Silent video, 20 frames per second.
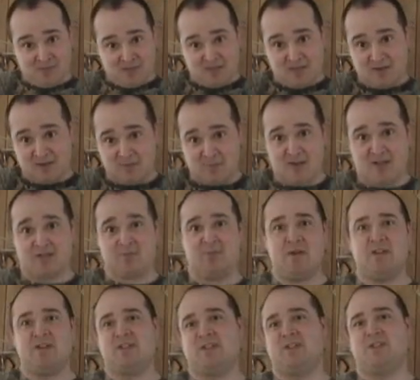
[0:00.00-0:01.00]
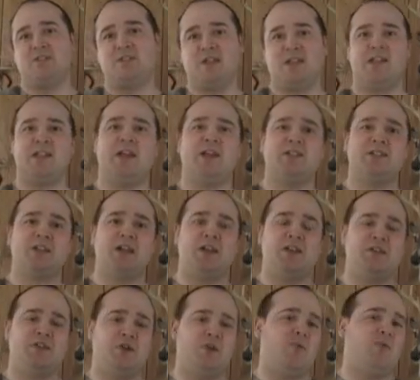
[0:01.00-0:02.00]
your best bet is just take it
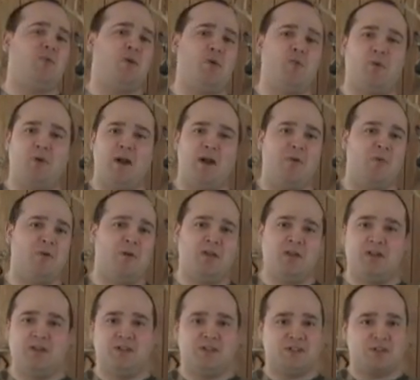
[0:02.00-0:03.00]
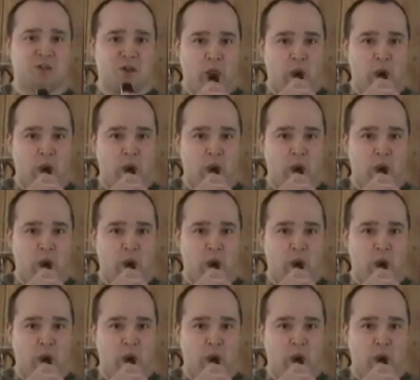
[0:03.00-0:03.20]
outside, roam around with it, and just